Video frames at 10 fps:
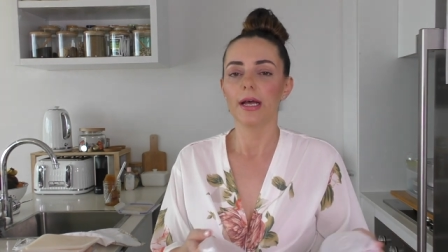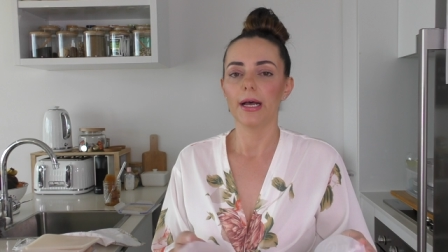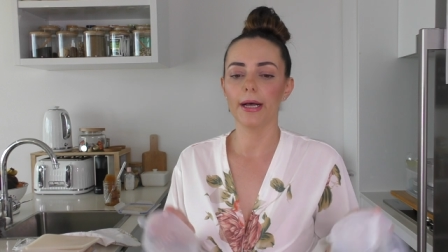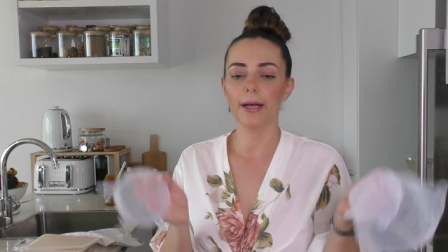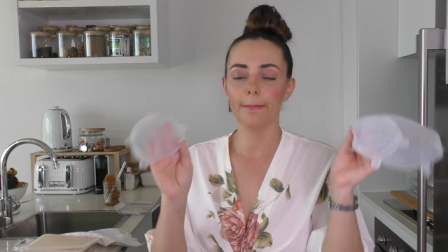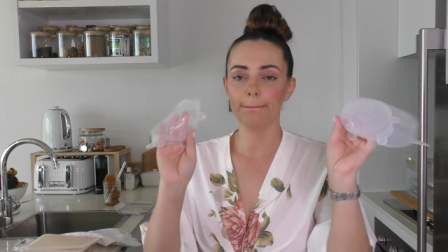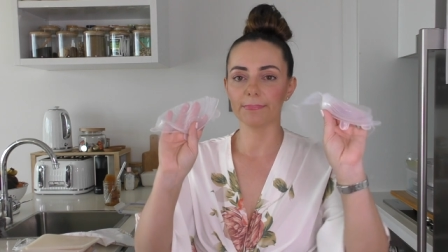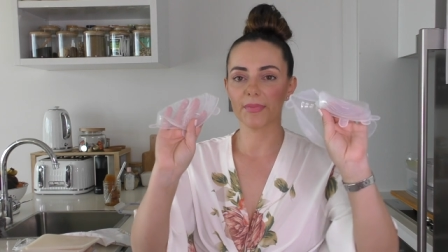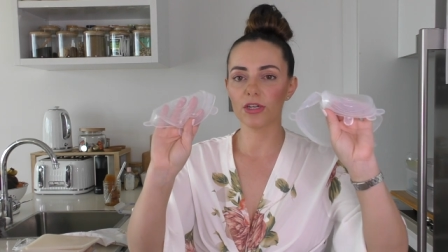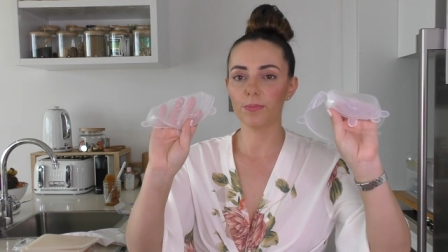
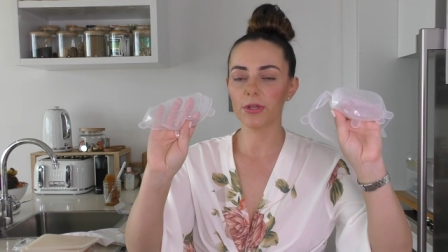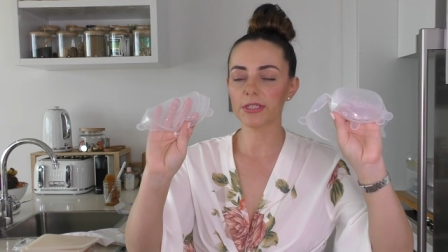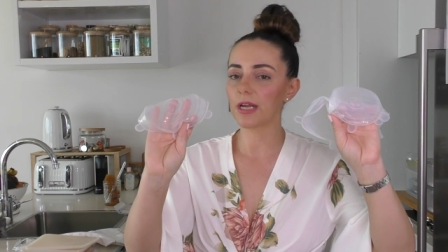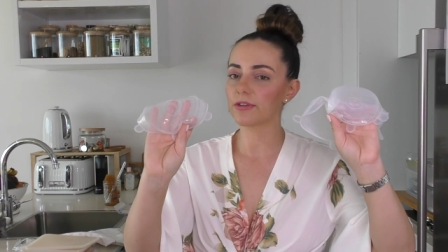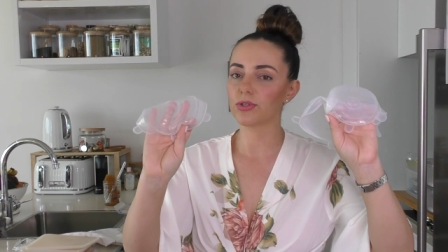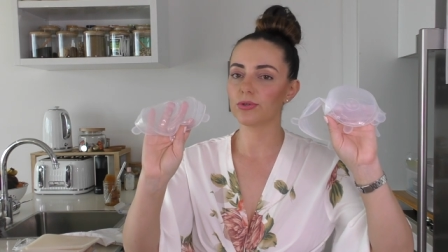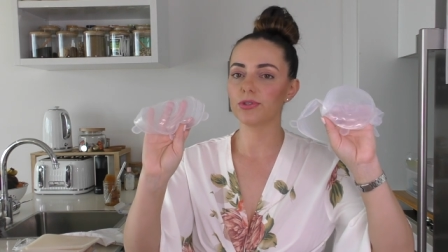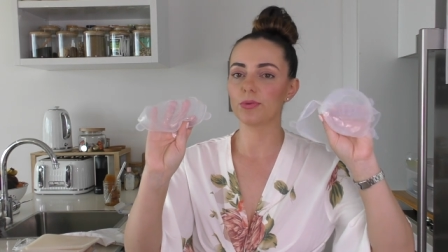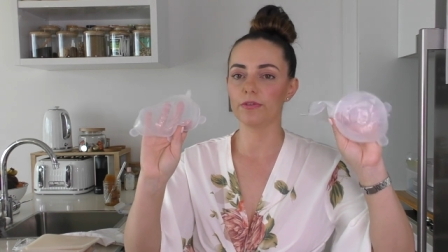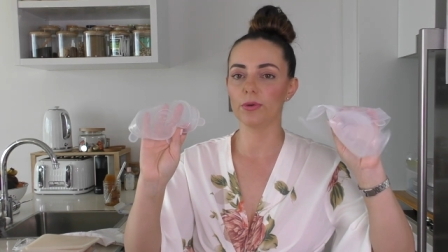um, Napolitana
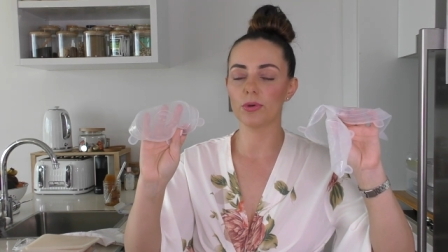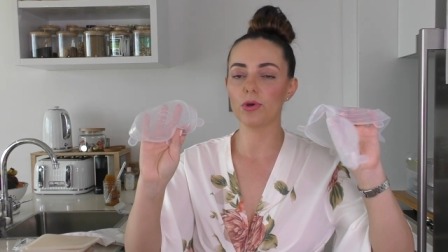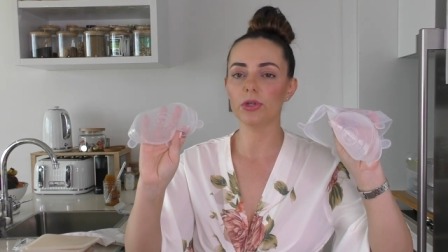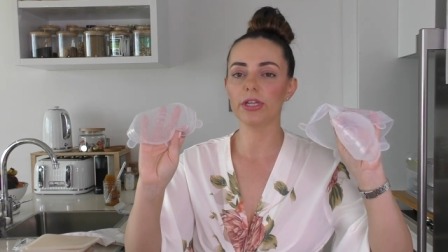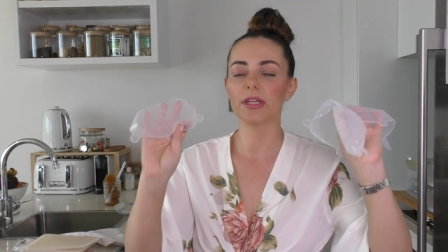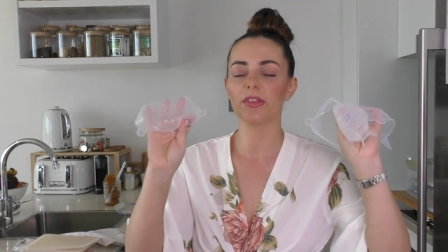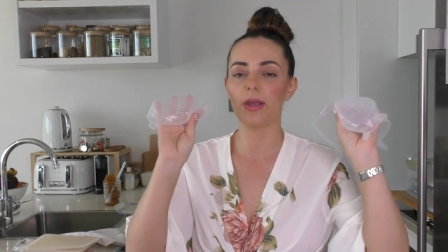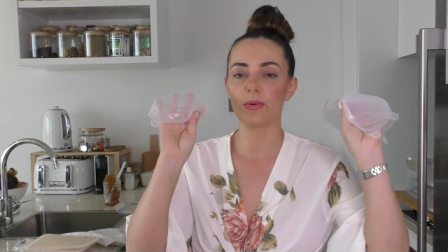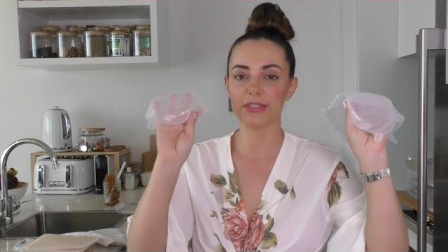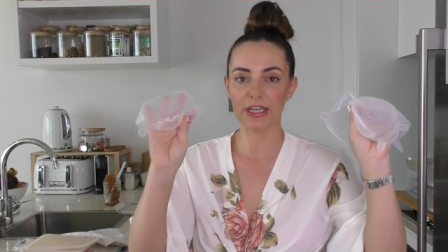sauce, whatever you want to call it,
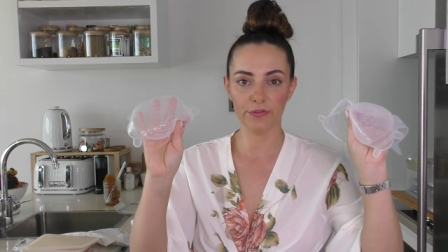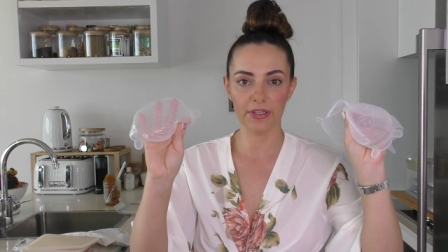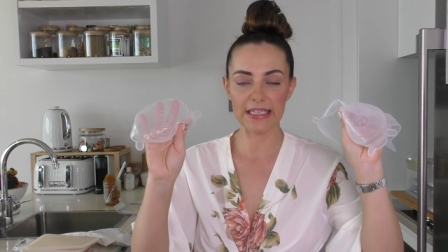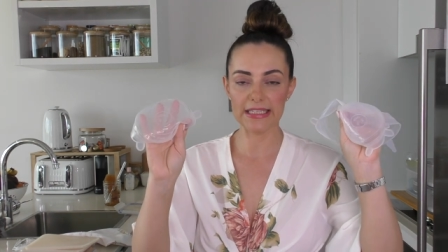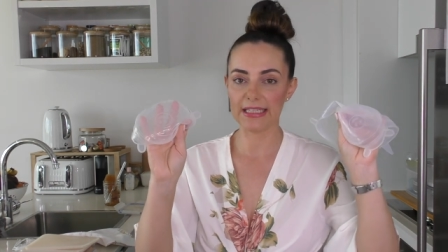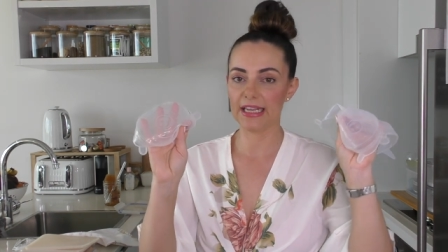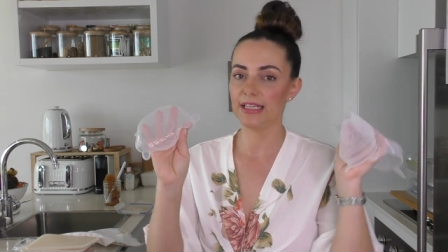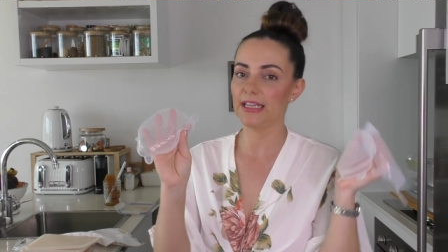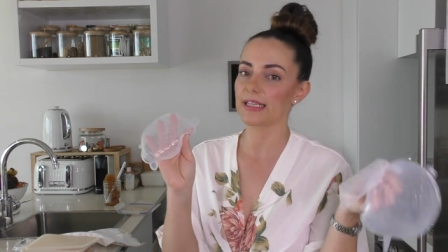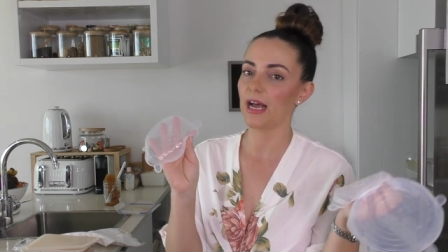they will definitely stain
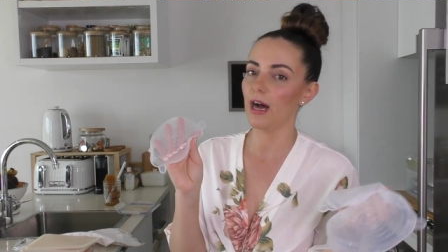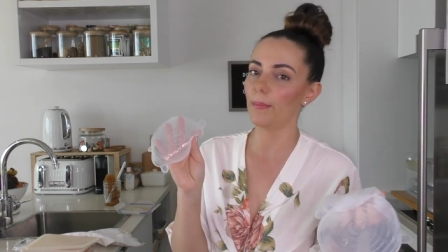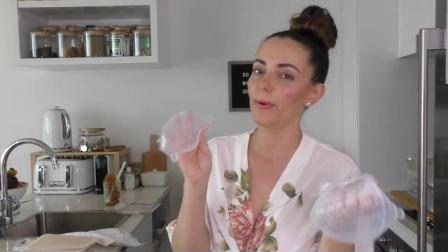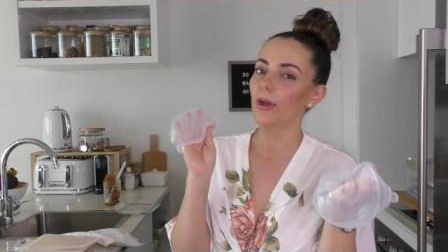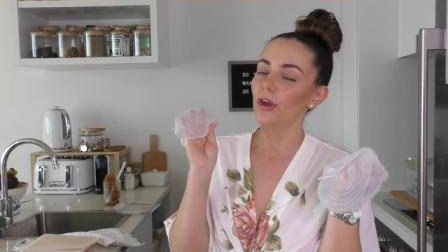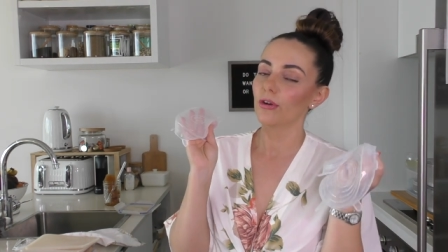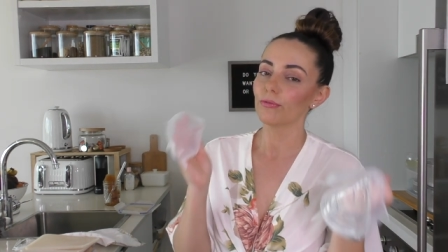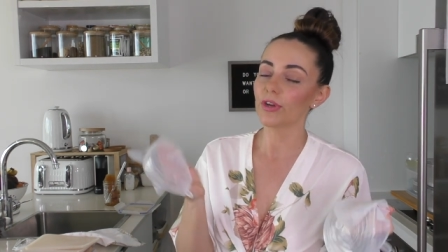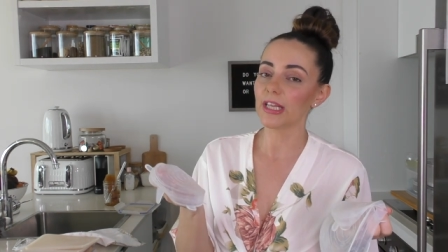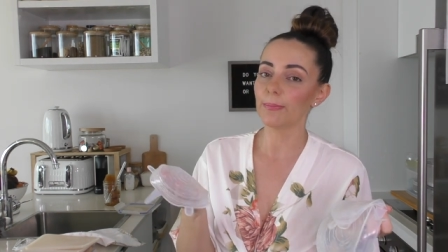these up
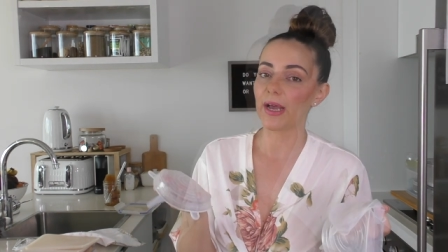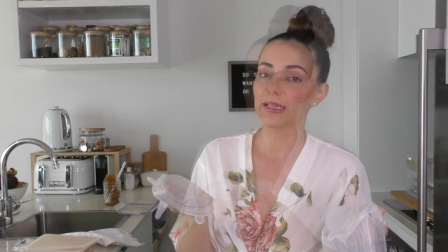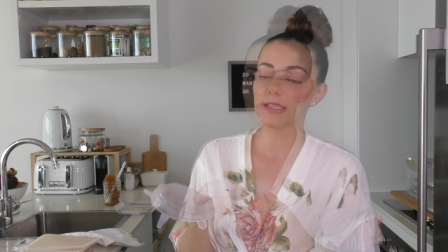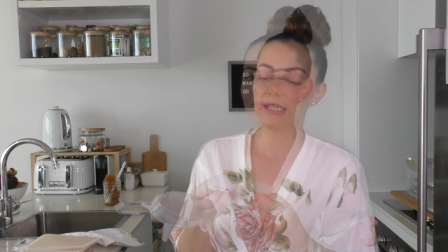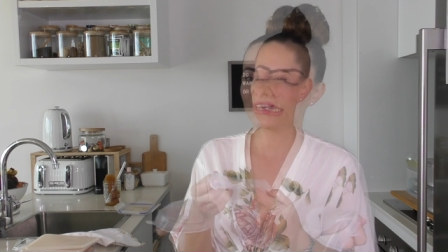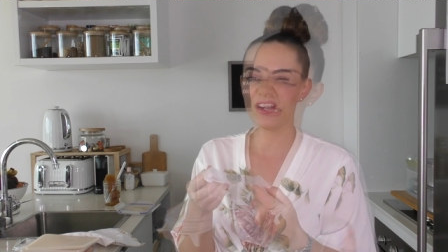really badly.